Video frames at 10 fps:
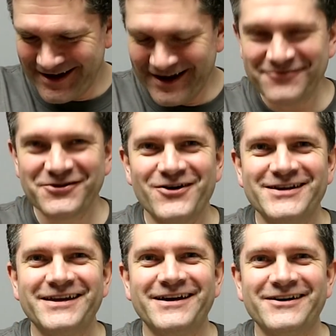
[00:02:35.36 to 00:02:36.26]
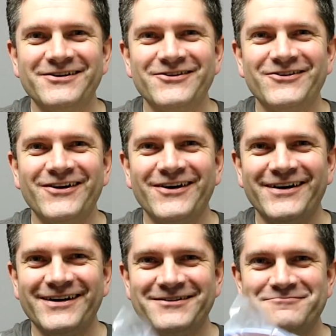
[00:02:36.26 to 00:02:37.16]
I have no idea.
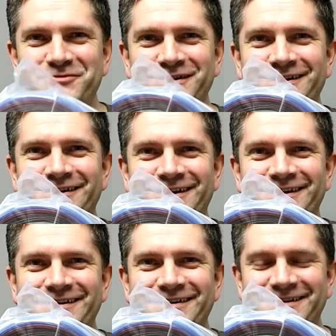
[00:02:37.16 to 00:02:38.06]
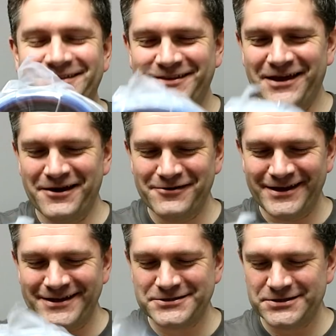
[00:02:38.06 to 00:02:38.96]
But look, there
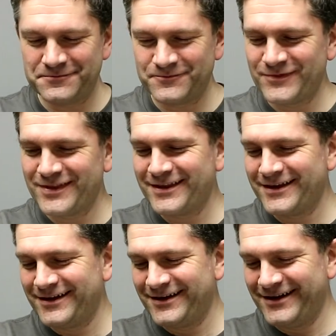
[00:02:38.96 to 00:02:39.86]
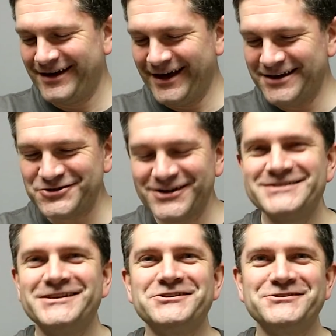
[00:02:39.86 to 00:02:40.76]
is a
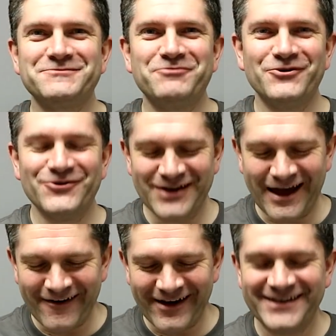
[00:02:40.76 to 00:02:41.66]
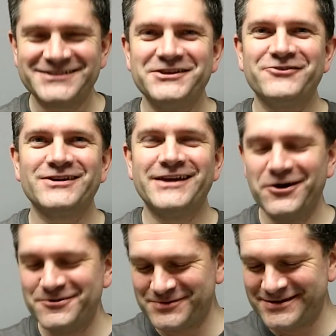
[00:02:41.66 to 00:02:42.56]
transition spool. Now, I secretly
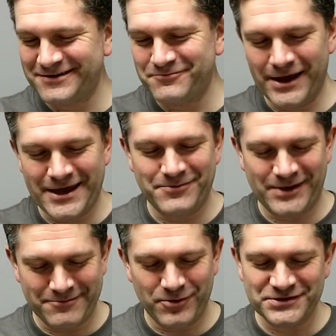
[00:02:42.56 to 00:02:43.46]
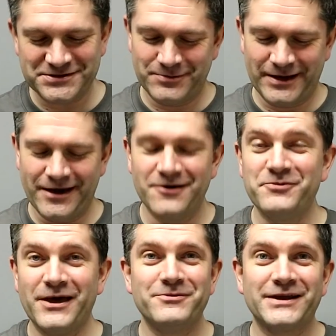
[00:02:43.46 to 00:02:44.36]
hoped that maybe, possibly, I would
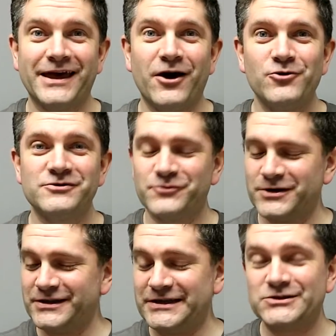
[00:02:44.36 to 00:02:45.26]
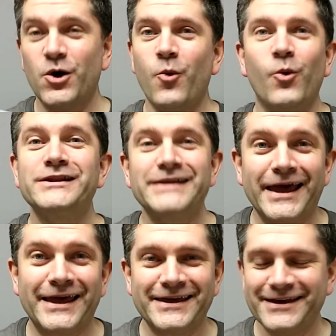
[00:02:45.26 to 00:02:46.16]
be able to get hold of one of these one
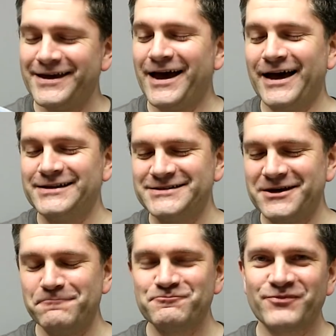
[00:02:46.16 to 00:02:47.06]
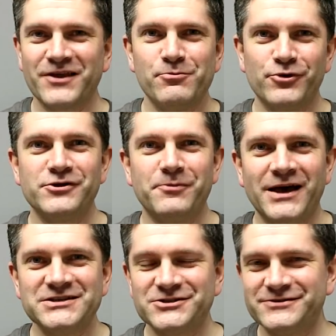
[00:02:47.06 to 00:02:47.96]
day. And
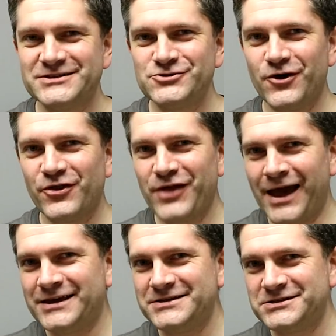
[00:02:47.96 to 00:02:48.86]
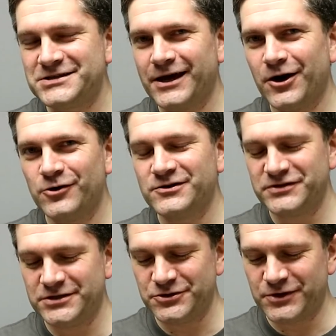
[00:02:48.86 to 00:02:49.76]
Proto-Pasta is not that easy to get hold of
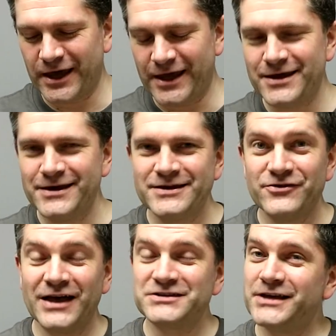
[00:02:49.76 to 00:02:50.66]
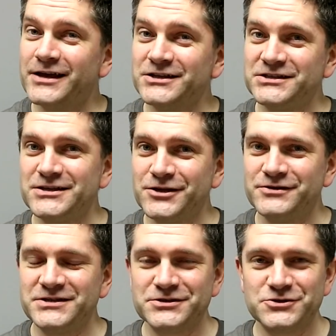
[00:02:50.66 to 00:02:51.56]
in the UK. That said, I did
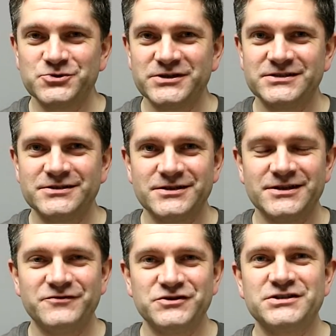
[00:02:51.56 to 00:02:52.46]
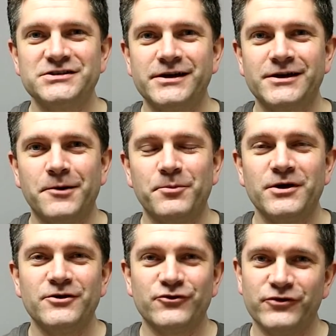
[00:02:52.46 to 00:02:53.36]
notice on Twitter that they've just signed up
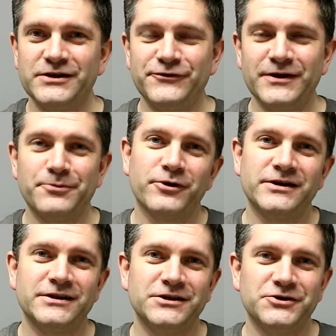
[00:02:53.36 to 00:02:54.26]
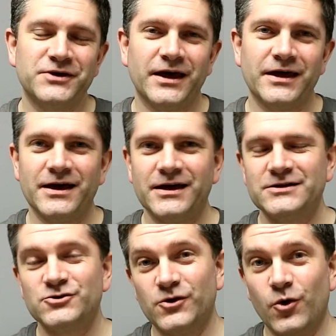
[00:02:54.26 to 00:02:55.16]
3D Filaprint in the UK,
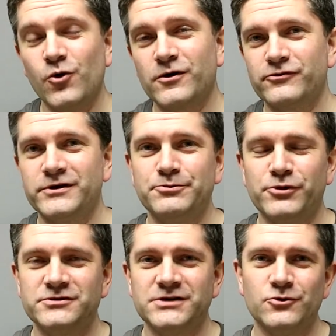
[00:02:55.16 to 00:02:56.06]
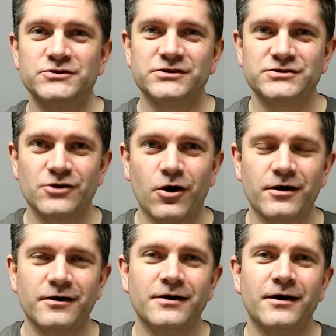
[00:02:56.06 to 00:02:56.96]
and Hawk 3D Proto also
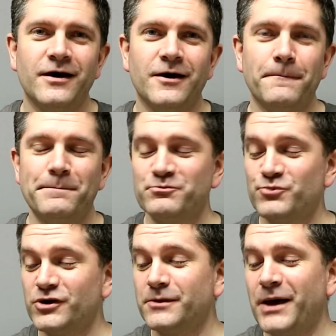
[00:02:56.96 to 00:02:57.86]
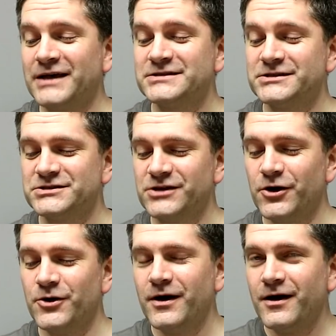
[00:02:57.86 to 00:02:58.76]
stock Proto-Pasta.
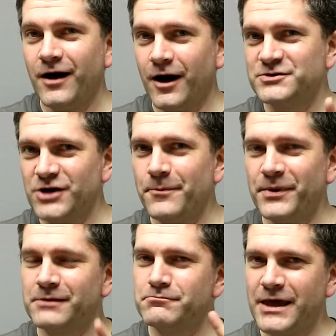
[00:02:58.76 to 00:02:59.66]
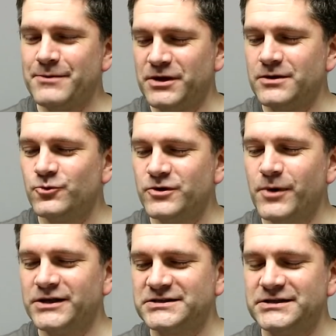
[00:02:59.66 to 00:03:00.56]
So I was hoping maybe we
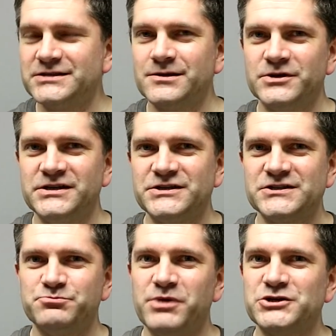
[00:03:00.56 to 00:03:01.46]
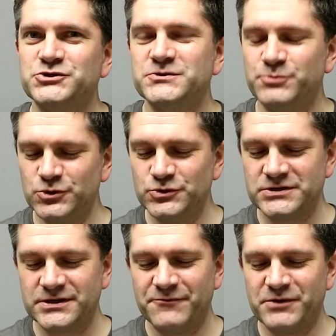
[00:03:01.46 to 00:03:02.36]
might see some of these special spools
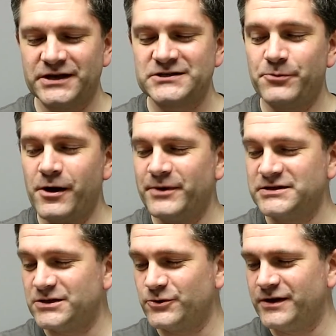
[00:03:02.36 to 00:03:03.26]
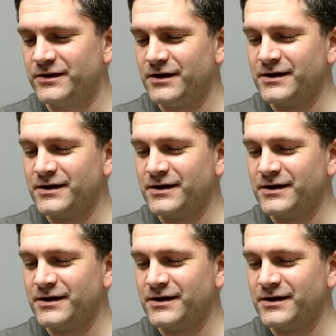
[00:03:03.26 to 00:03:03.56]
that they've been experimenting with.